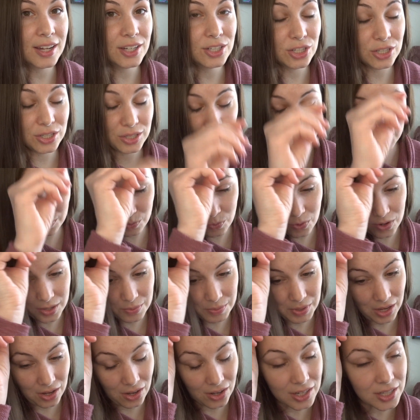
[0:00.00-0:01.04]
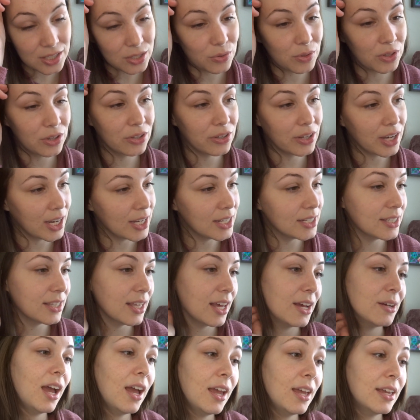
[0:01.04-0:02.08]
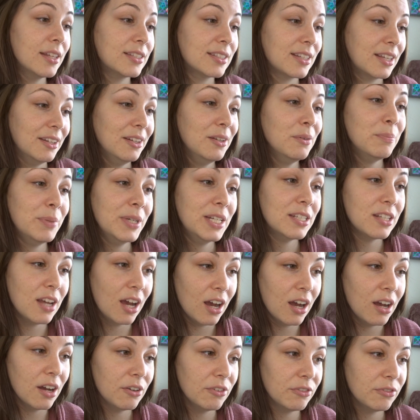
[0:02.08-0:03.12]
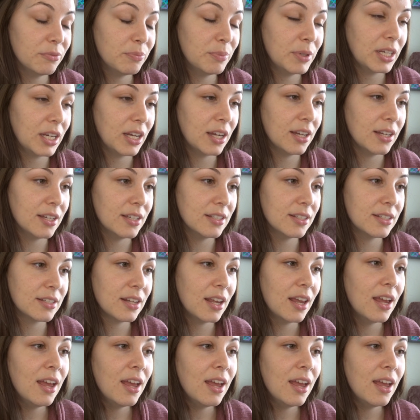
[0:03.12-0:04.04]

I just want to be honest with you guys that it's gonna be tough because